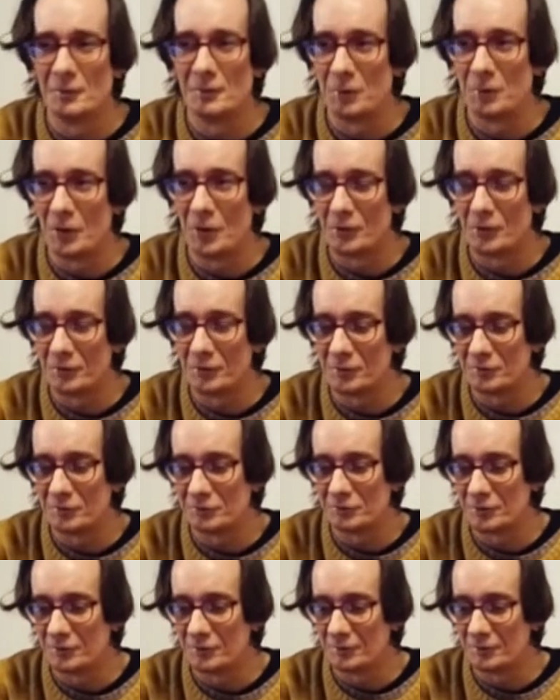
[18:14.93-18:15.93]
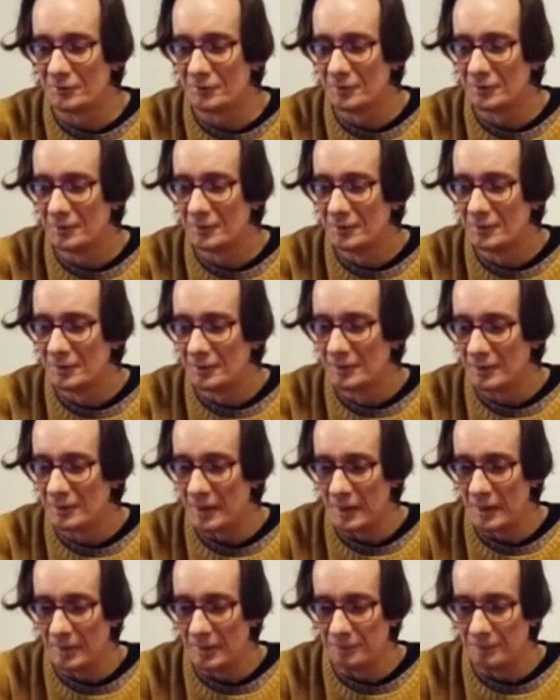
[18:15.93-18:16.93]
blog that I've shared,
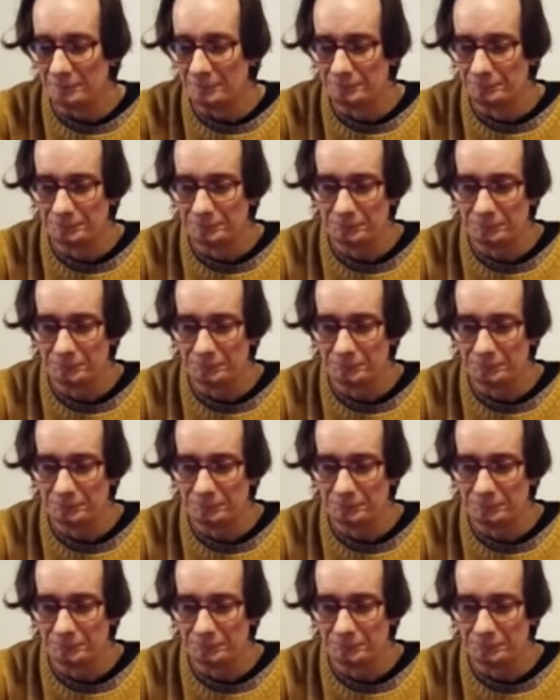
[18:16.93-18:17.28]
then